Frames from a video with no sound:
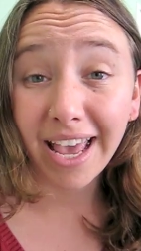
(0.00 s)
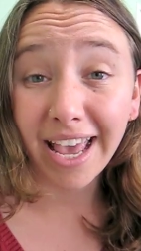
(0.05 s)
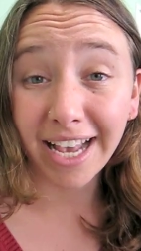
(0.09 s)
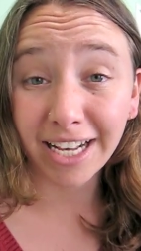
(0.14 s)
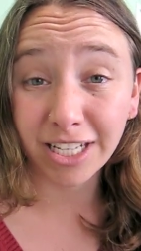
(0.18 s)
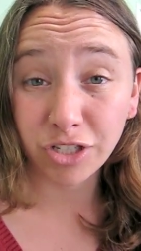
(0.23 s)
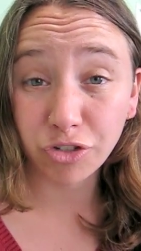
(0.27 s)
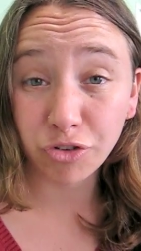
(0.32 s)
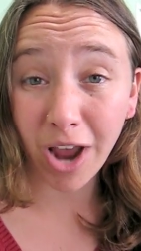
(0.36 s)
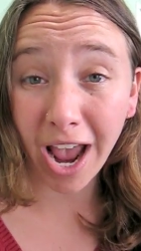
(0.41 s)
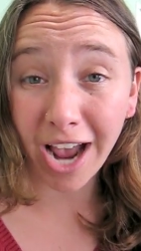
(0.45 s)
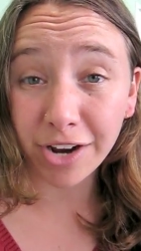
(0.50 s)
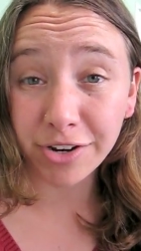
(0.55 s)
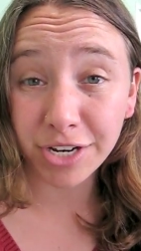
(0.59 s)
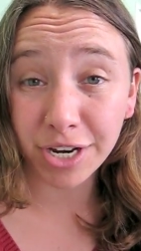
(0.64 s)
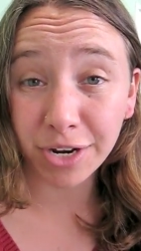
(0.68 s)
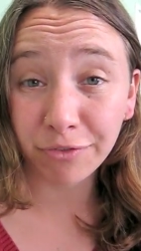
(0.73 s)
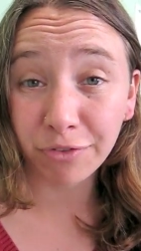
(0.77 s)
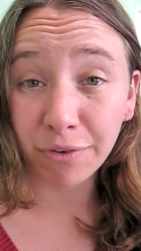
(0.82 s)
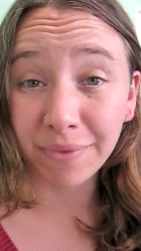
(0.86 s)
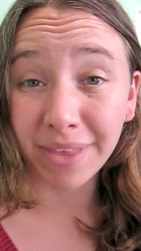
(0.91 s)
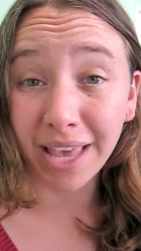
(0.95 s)

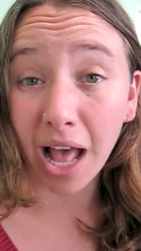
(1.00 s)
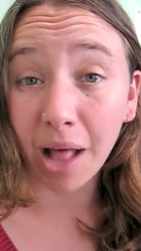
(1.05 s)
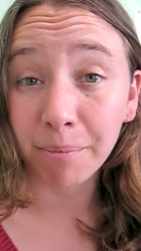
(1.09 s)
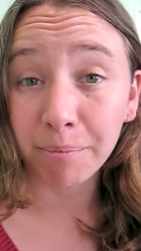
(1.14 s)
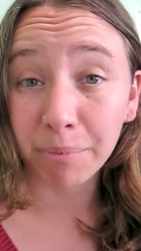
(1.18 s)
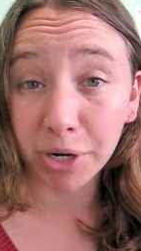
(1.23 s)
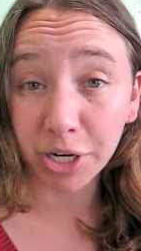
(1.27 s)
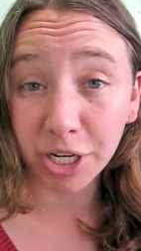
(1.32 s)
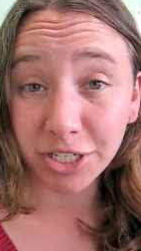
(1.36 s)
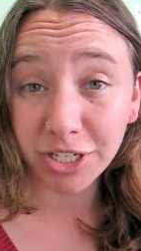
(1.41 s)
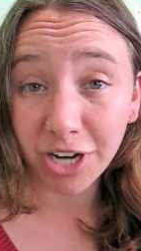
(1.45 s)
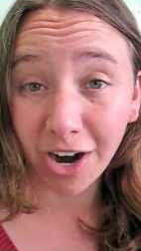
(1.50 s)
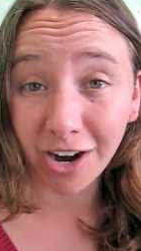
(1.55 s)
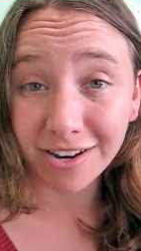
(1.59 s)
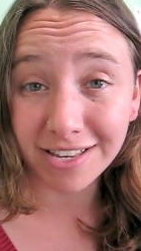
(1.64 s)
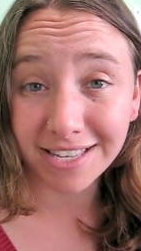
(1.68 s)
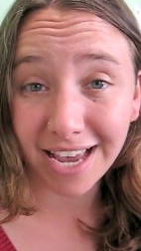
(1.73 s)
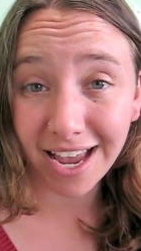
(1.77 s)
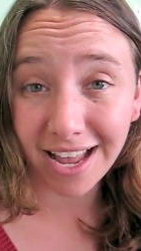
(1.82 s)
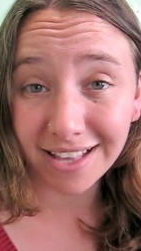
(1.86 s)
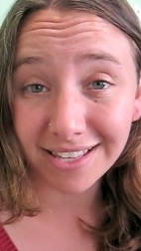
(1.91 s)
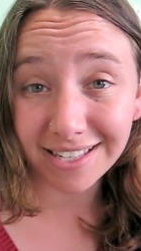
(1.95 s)
Extraction from the Alberta tar
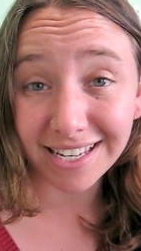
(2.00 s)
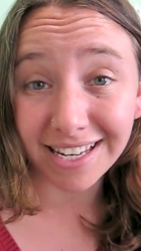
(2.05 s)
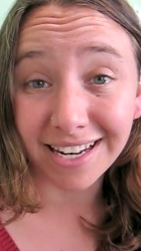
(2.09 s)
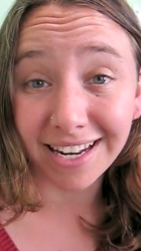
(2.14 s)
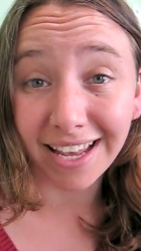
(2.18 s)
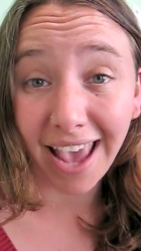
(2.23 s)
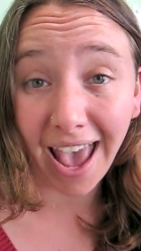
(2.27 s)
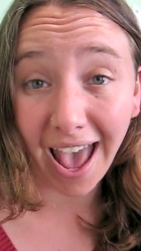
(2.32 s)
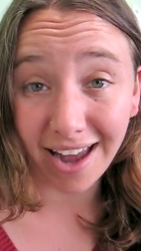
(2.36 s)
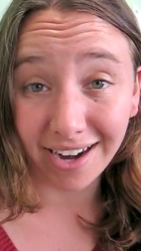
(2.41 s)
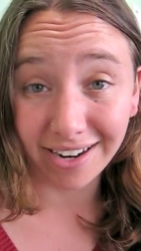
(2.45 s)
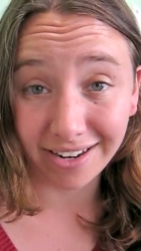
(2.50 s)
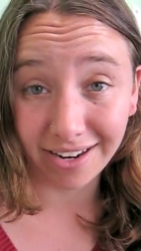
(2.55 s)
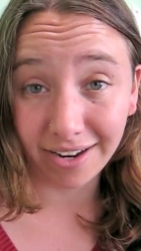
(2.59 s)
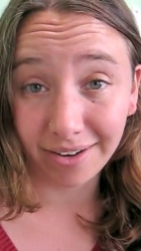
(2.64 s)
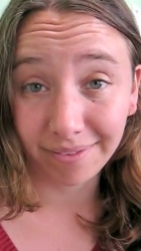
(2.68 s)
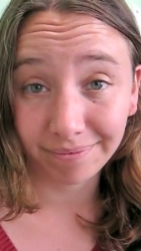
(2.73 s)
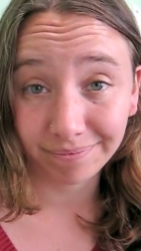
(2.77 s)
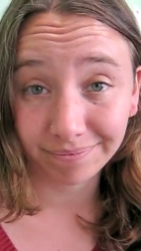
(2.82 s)
sands in Canada.